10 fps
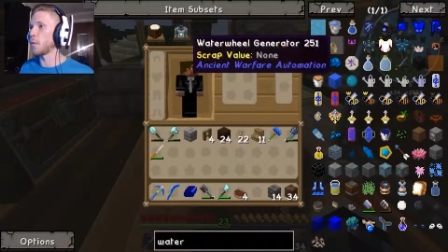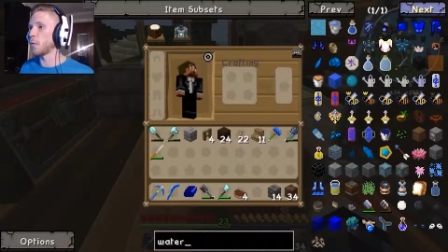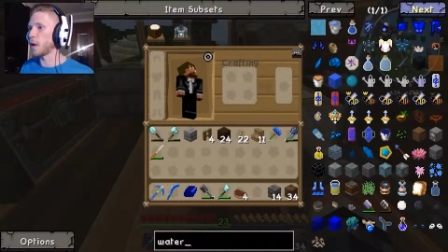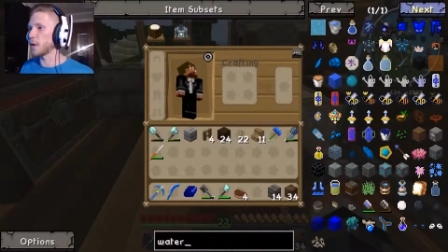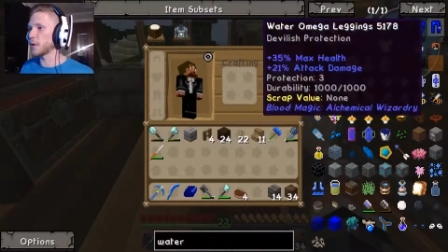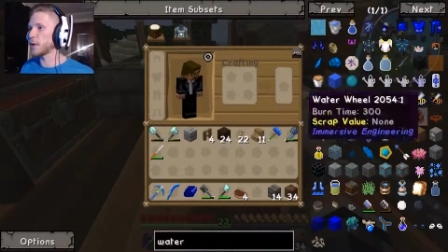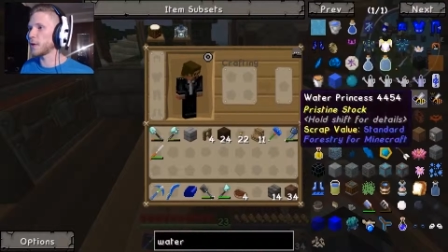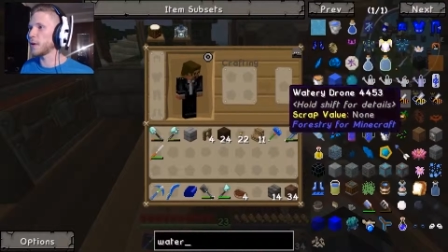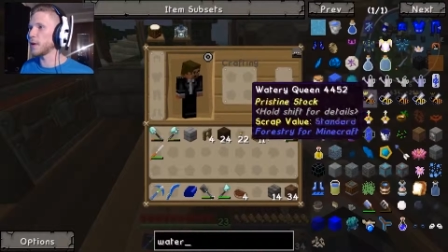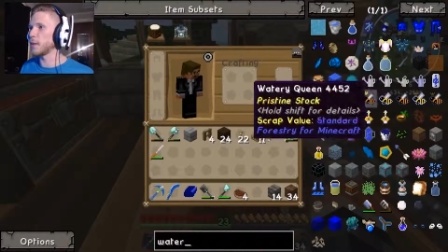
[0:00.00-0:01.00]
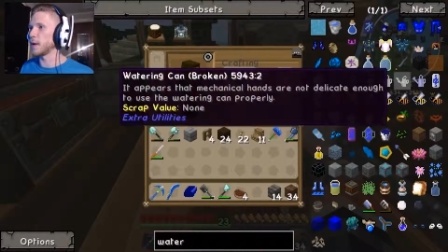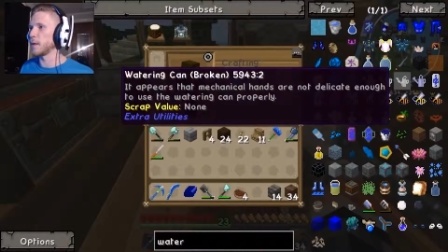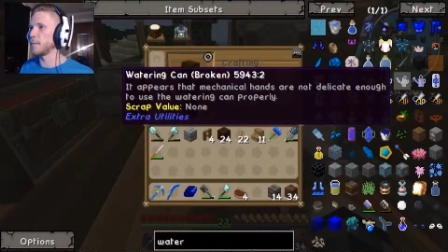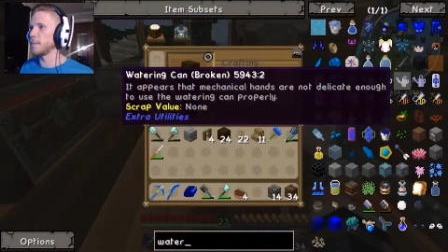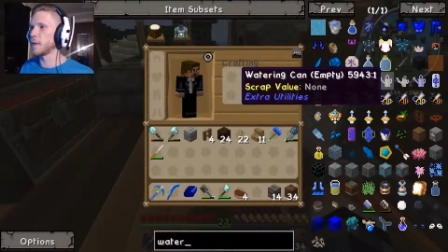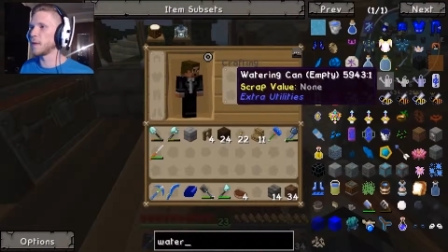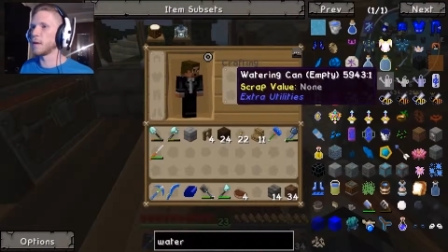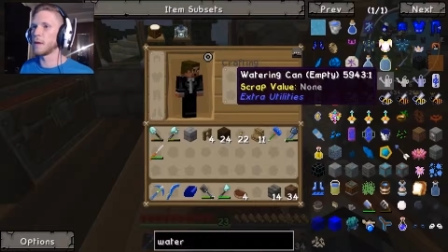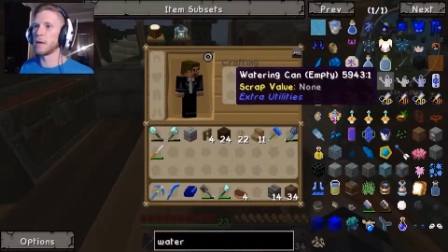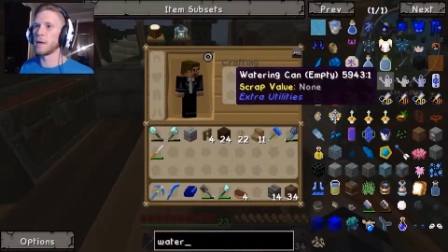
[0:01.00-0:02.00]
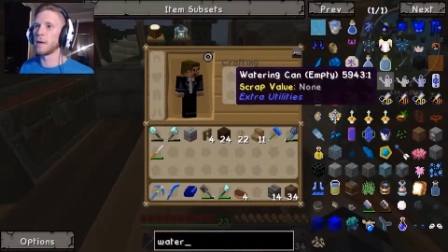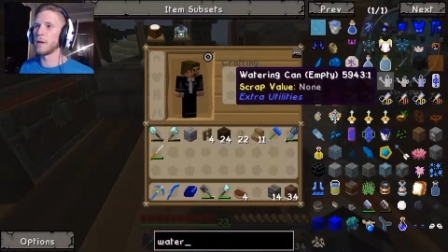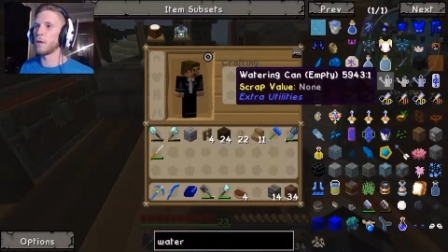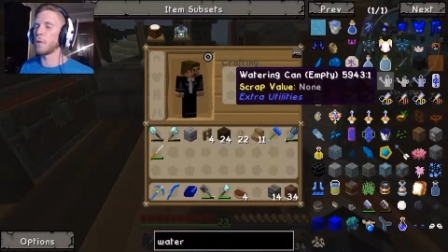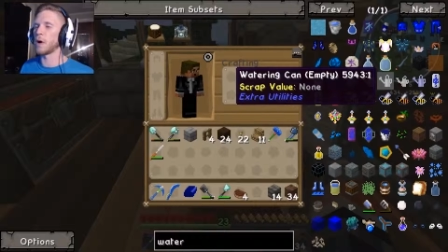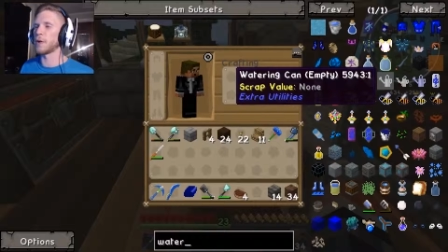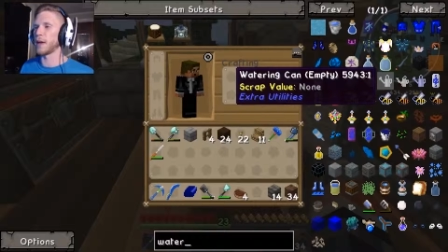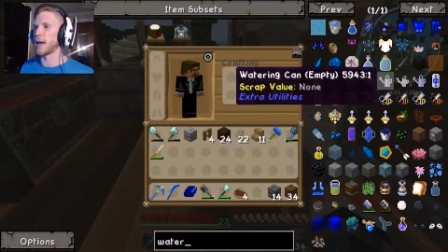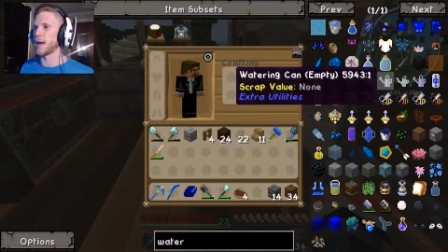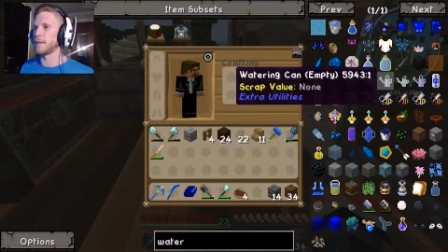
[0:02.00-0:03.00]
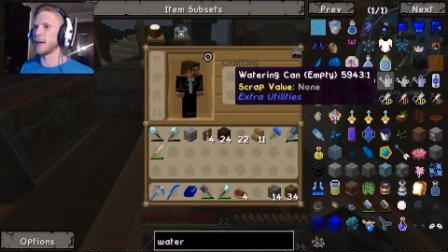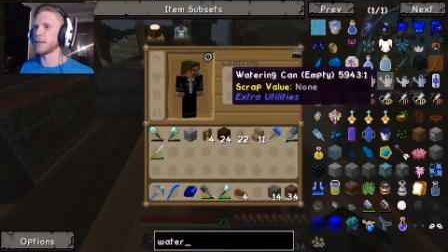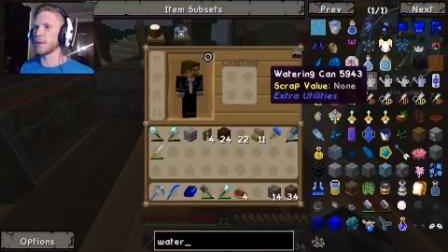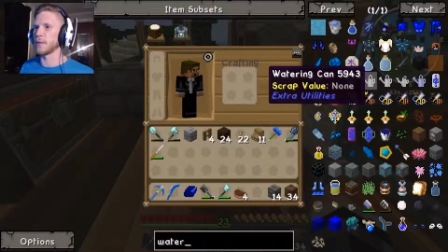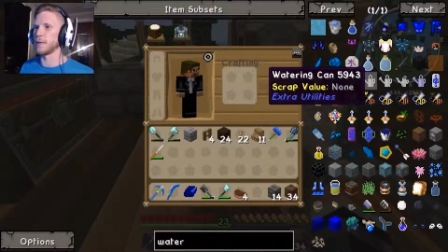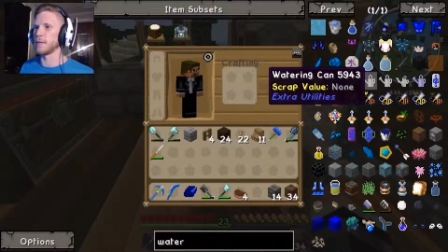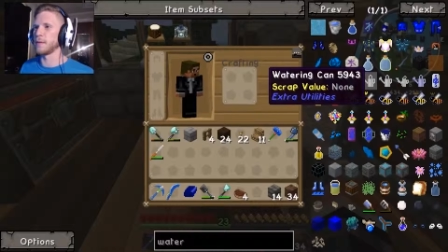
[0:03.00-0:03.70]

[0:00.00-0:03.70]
Water, here we go. Watering can, that's what I want.